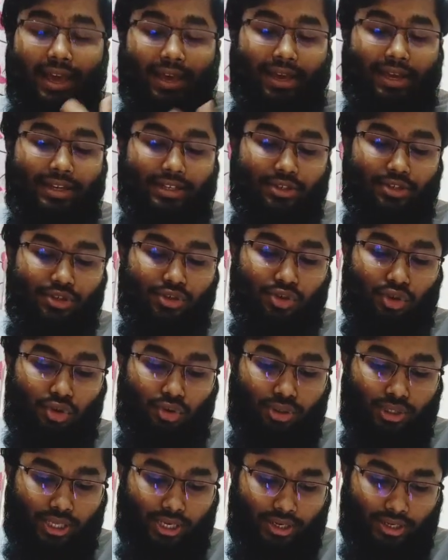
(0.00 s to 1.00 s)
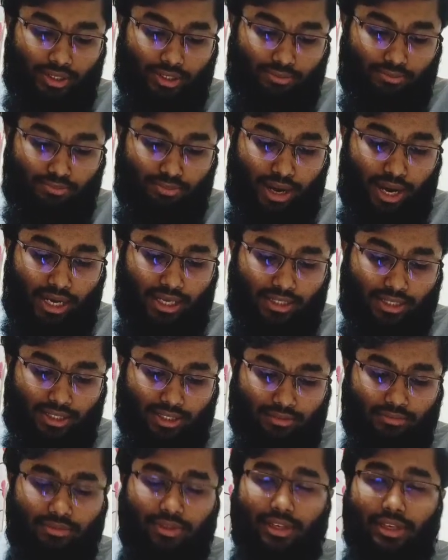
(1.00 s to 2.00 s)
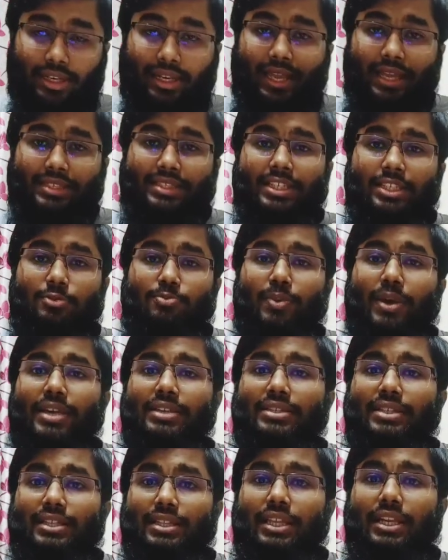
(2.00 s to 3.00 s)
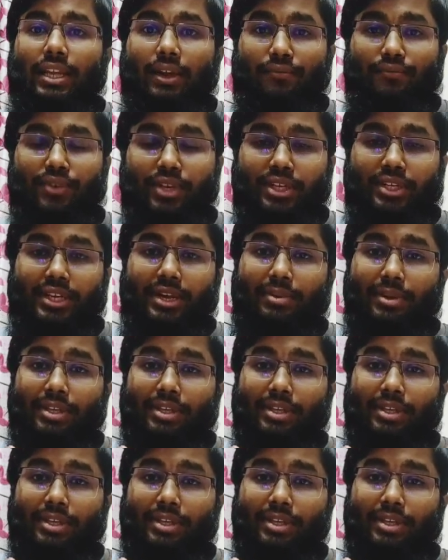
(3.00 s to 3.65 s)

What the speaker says: and so there is much less space in the left atrium,